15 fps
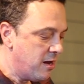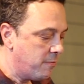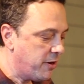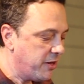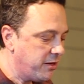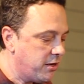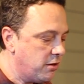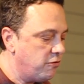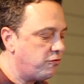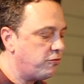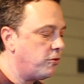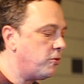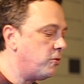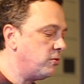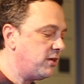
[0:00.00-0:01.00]
by the
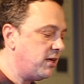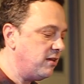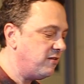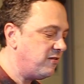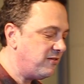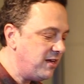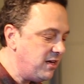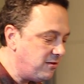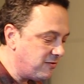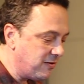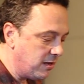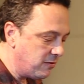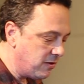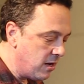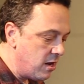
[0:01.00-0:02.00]
controlled conceits
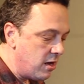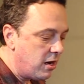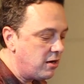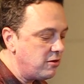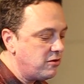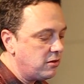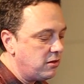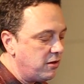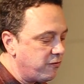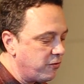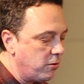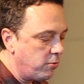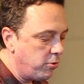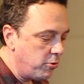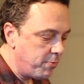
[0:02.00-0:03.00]
and
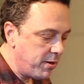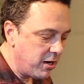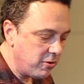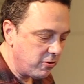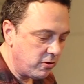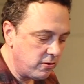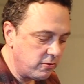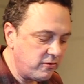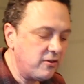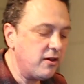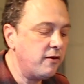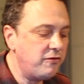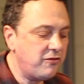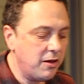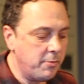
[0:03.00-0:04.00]
undeliverable perils
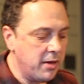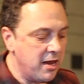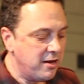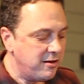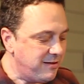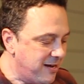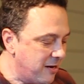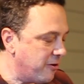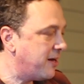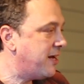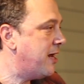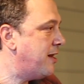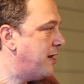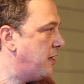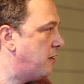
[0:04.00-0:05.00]
of some
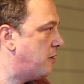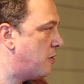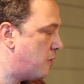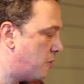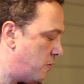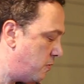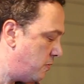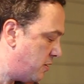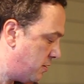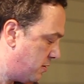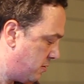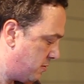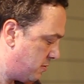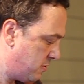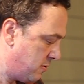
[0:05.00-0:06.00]
derogating code,
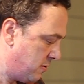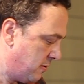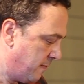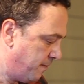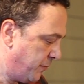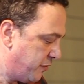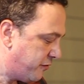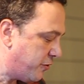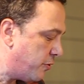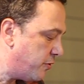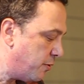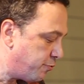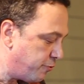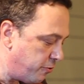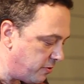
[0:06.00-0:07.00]
so
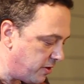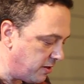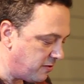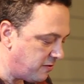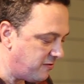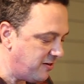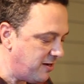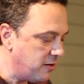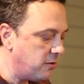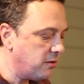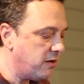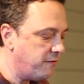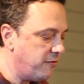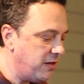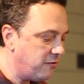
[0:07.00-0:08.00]
the prudent
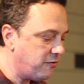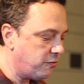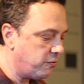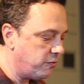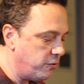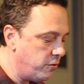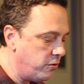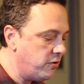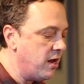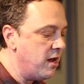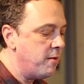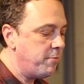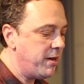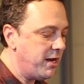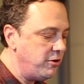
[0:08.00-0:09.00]
zeal of this crude
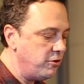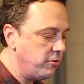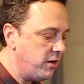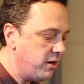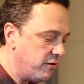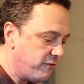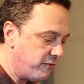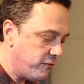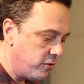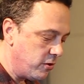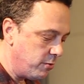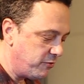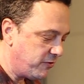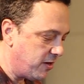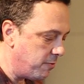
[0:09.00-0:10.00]
penury of
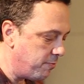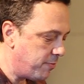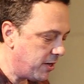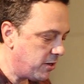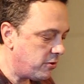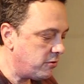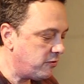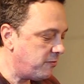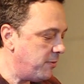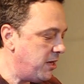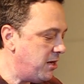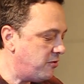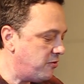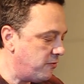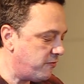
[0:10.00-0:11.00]
forms compels
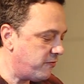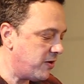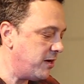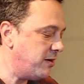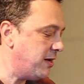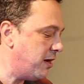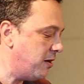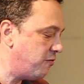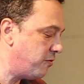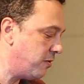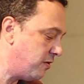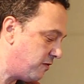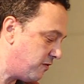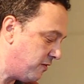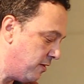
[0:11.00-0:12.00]
me to find
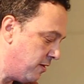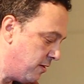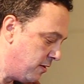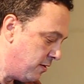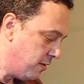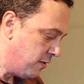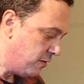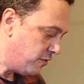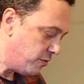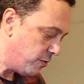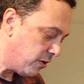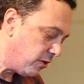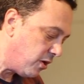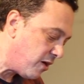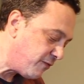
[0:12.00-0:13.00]
entrance to
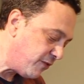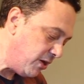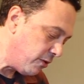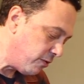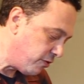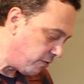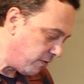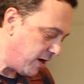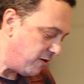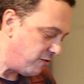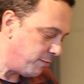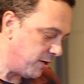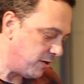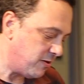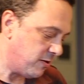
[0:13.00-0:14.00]
a loftier
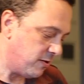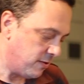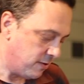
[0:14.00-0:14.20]
derangement,